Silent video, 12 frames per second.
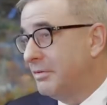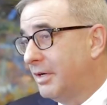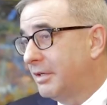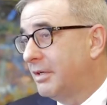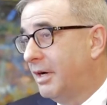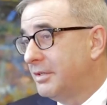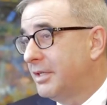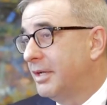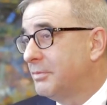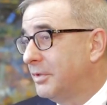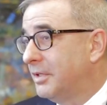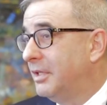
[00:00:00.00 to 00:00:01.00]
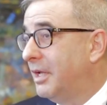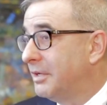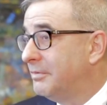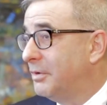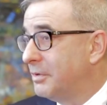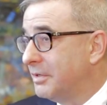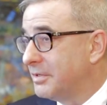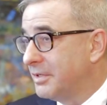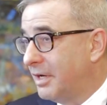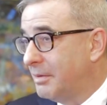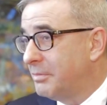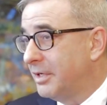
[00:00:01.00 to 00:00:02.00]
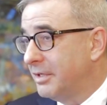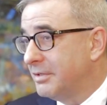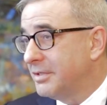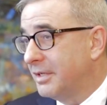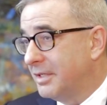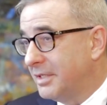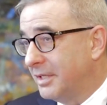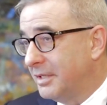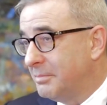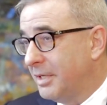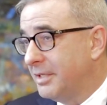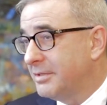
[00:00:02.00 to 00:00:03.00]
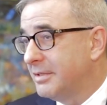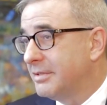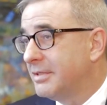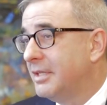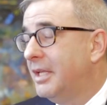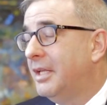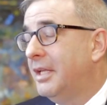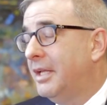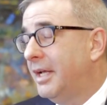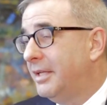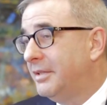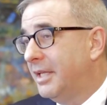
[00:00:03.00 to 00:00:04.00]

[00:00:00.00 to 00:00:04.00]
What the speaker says: direct contact with a lot of owners and operators on a daily basis, and